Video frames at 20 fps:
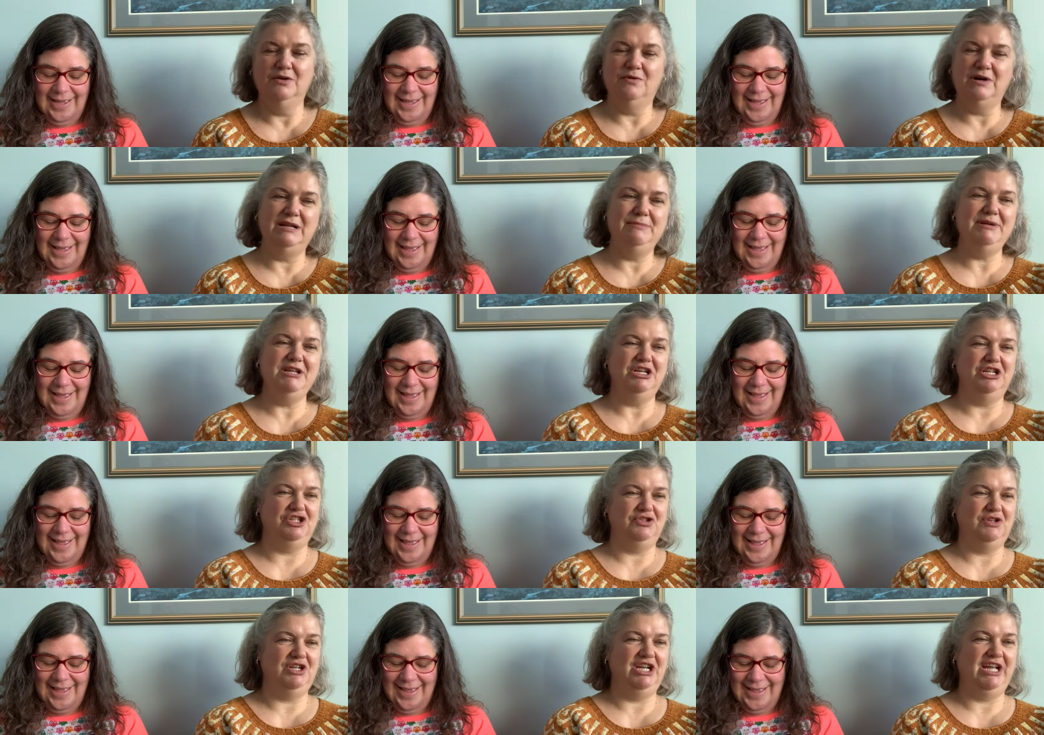Speaker 1: What are you
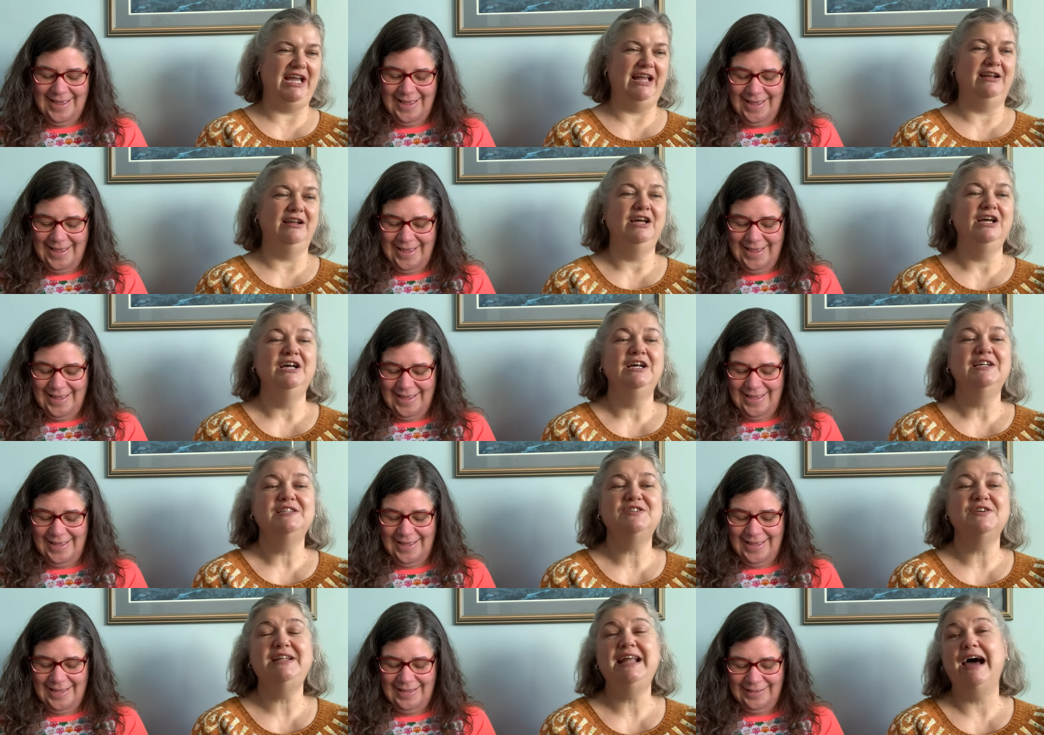gonna do again?
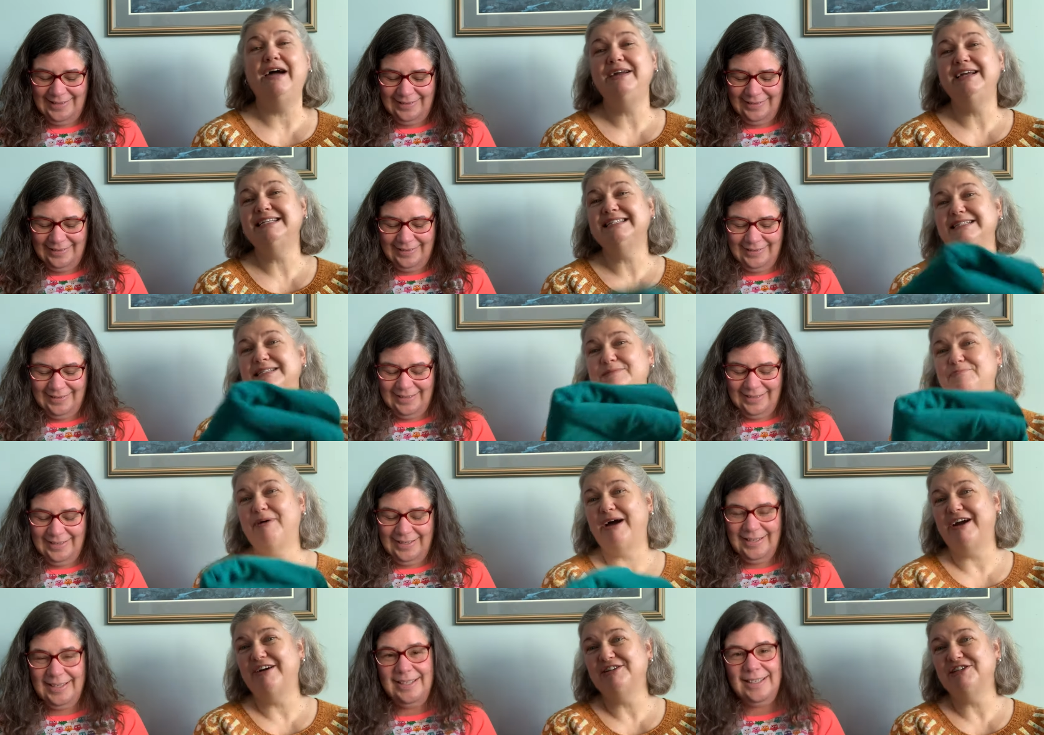So now he's
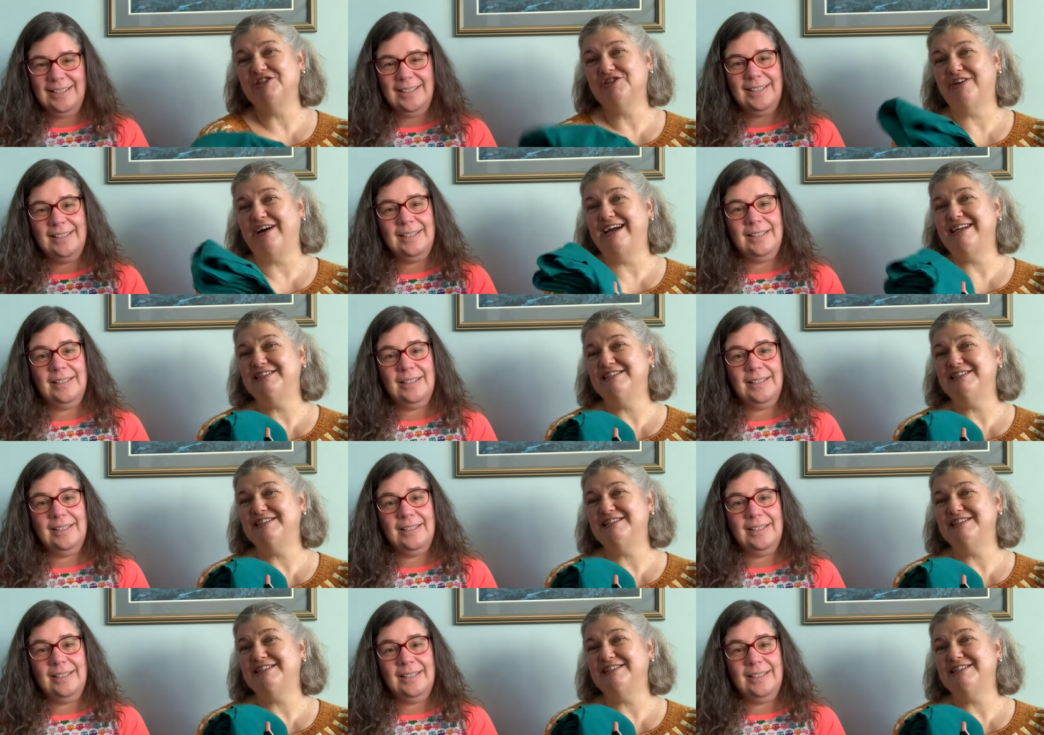inspired to try